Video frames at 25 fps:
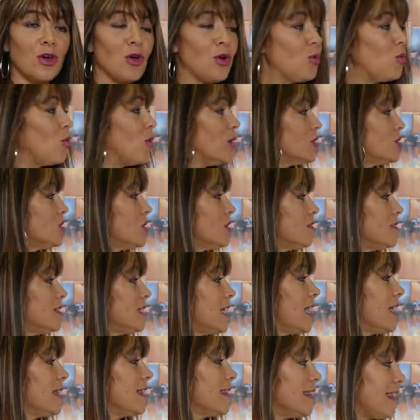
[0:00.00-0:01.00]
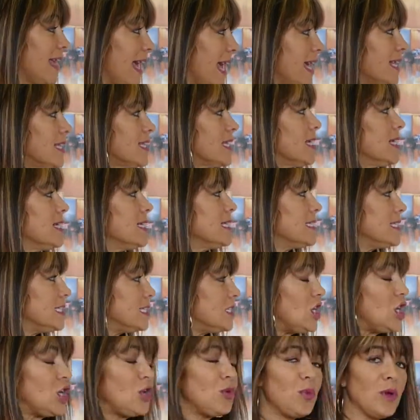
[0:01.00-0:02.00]
Once you've done that,
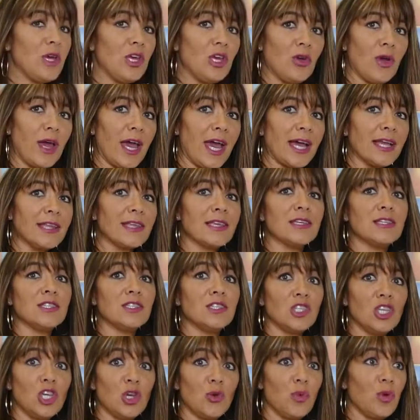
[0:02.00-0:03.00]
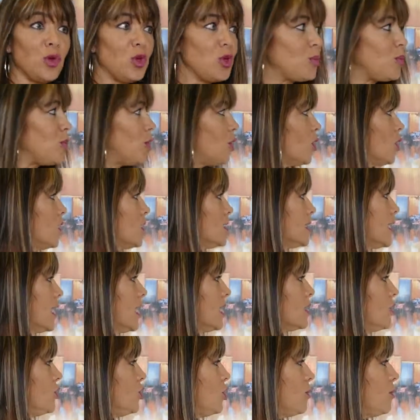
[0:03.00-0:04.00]
see where you're at, see where your partner's
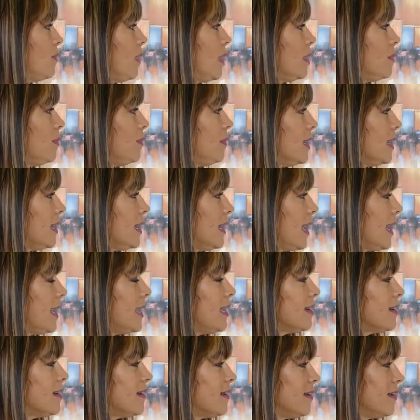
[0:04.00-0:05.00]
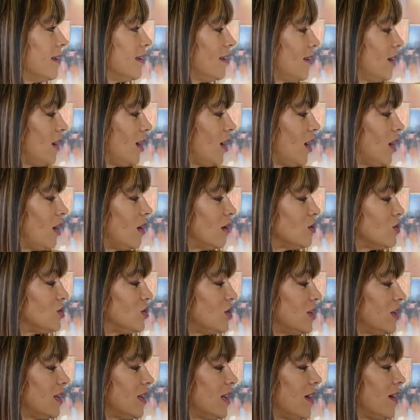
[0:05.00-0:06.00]
at. You might be a lake, an
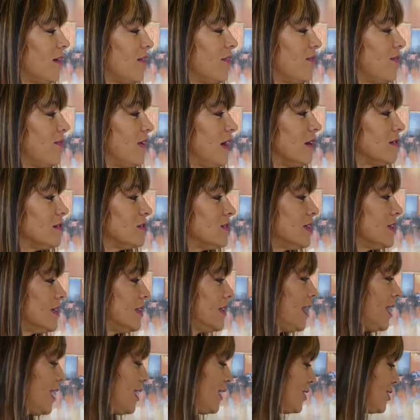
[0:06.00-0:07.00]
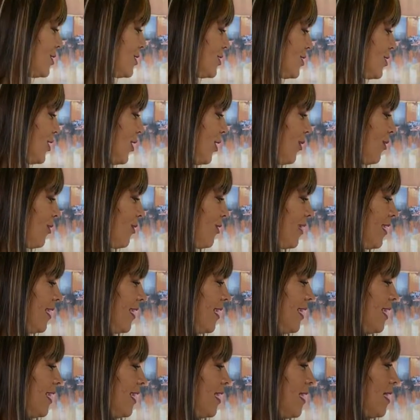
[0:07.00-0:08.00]
ocean, a fountain, and a snow.
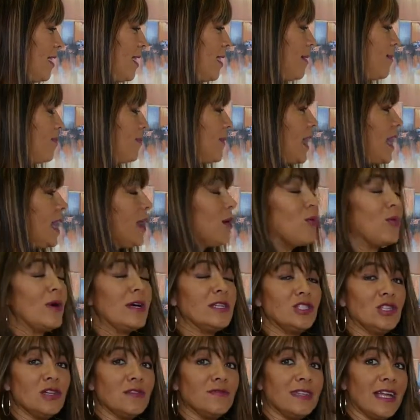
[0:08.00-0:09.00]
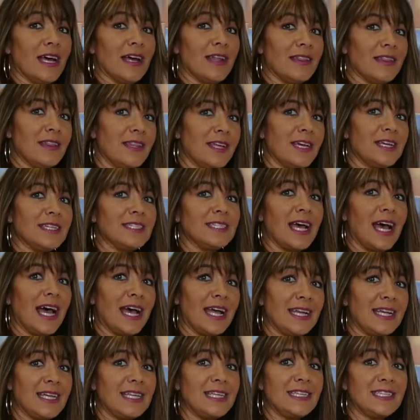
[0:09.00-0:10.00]
And once you've done this,
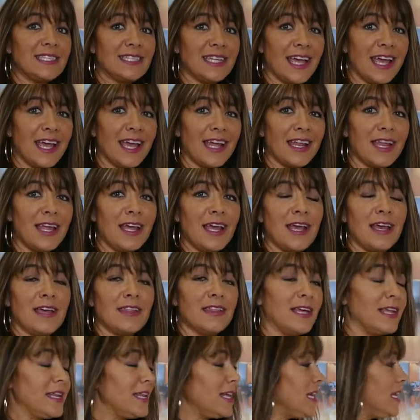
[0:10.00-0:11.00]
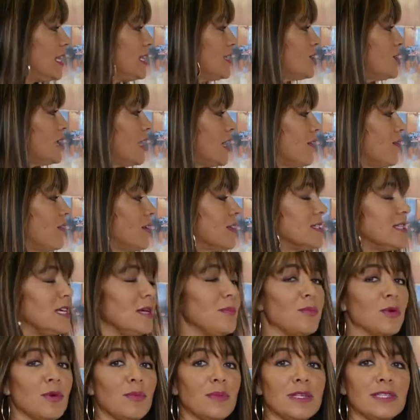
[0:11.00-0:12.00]
understand that each and every
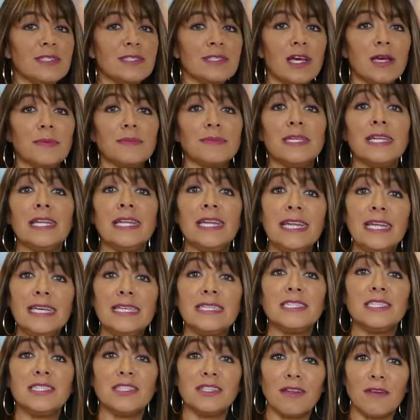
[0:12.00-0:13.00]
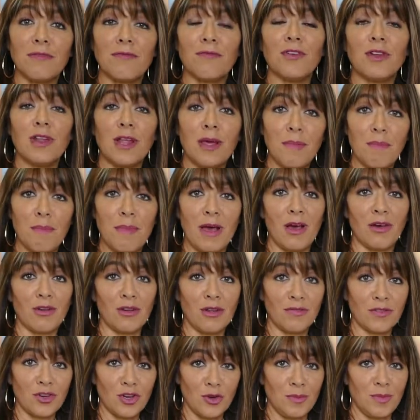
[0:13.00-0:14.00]
temperament type needs different amount
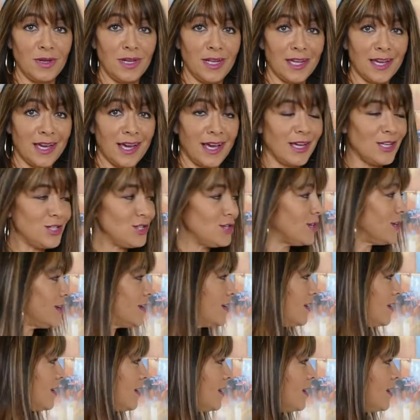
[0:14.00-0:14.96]
of communication.